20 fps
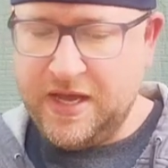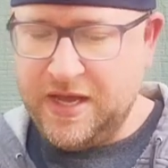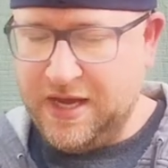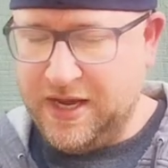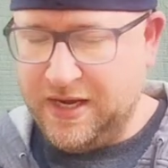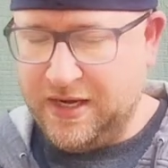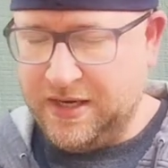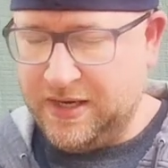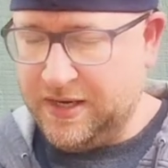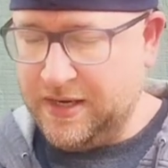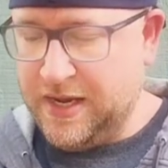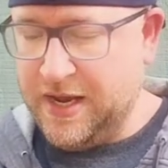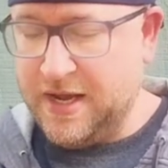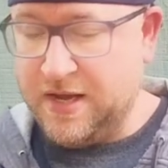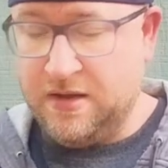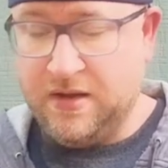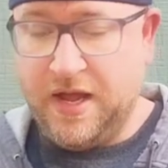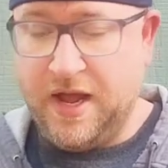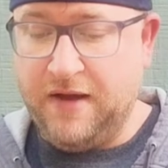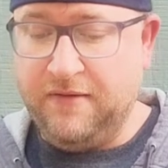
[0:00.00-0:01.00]
And yeah,
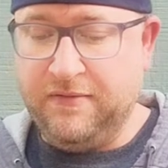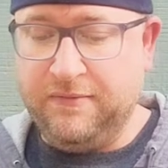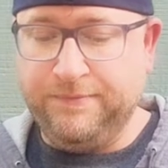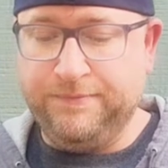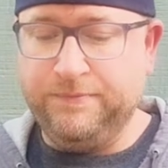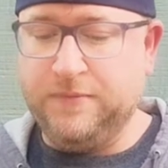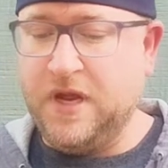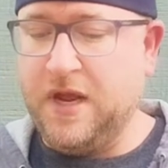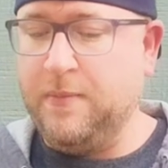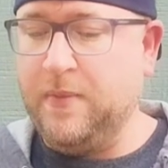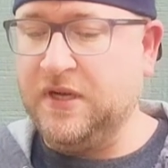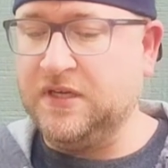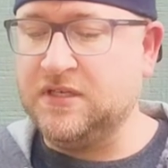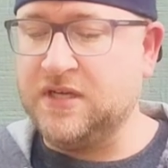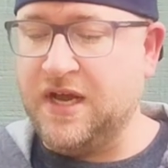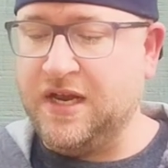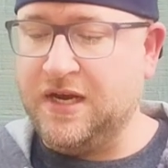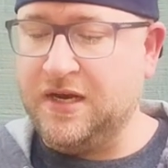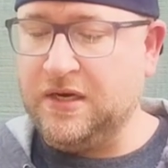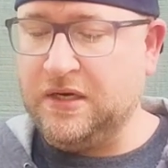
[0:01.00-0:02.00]
I'm
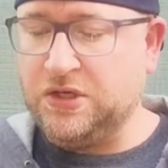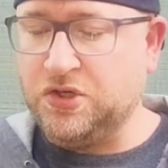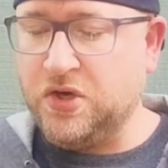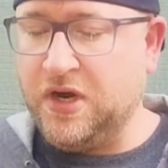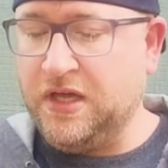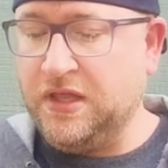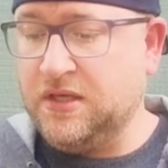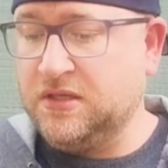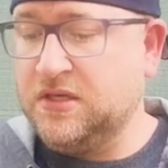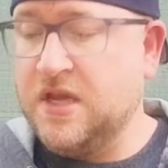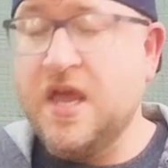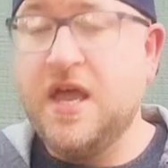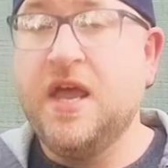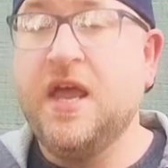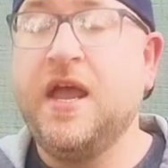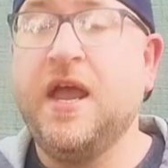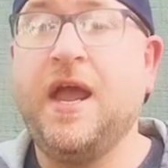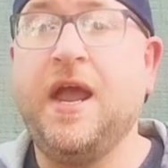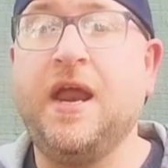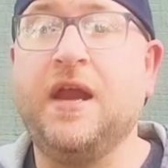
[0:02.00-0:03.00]
excited to try this,
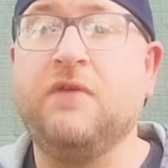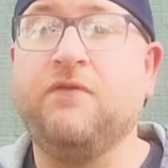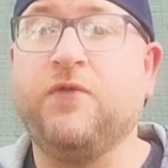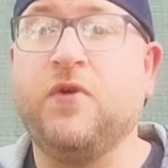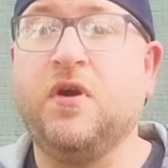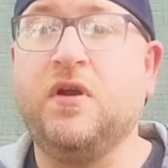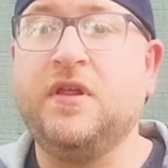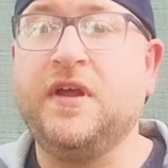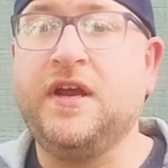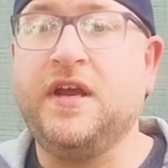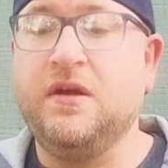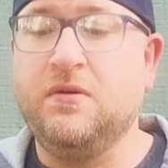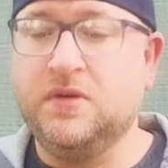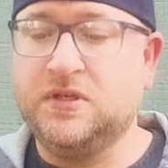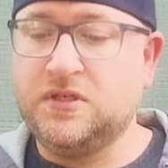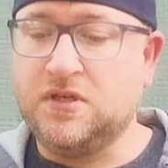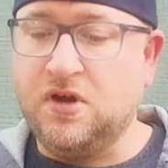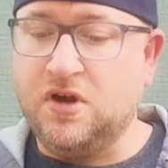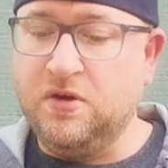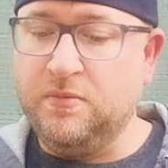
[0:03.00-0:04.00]
and for all I know
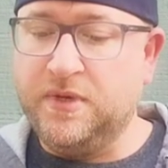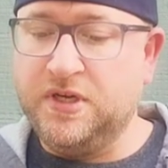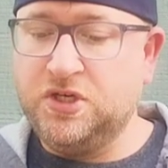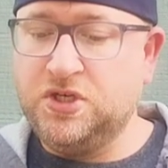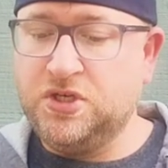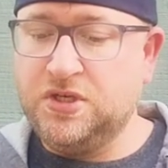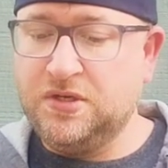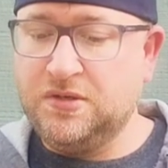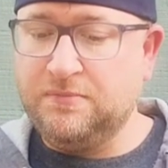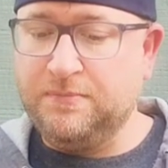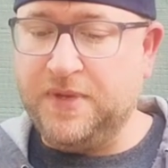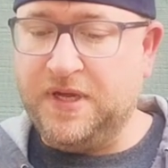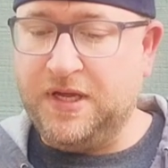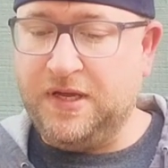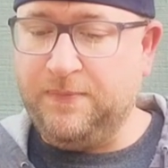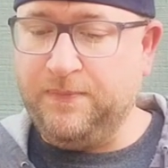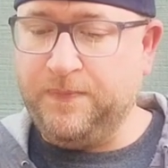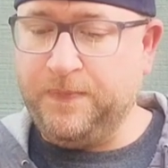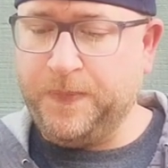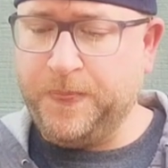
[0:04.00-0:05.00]
it's garbage,
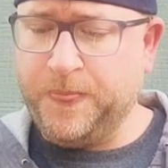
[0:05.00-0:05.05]
but